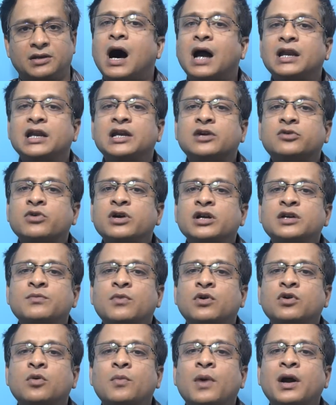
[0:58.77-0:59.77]
A liquid
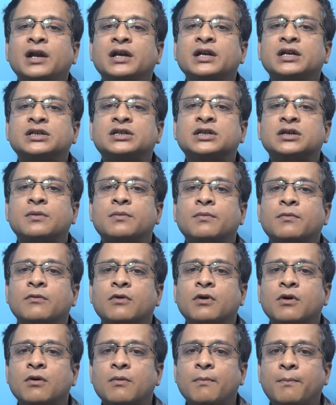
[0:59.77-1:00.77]
monomer is
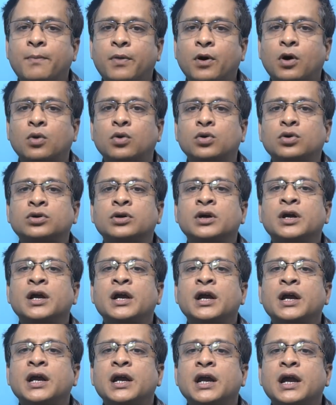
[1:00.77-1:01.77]
poured
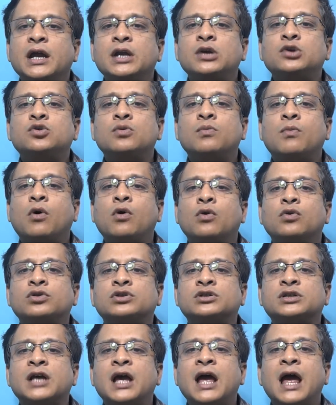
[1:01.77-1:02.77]
into
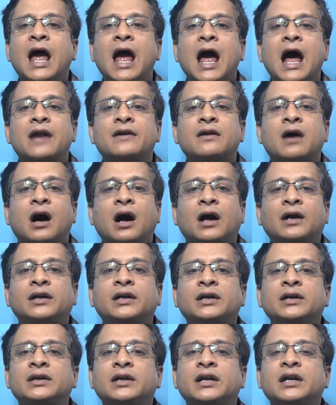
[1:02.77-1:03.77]
molds and
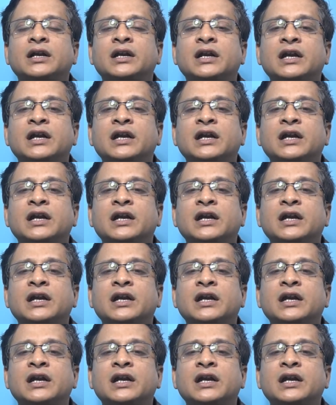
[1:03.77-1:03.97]
hardened in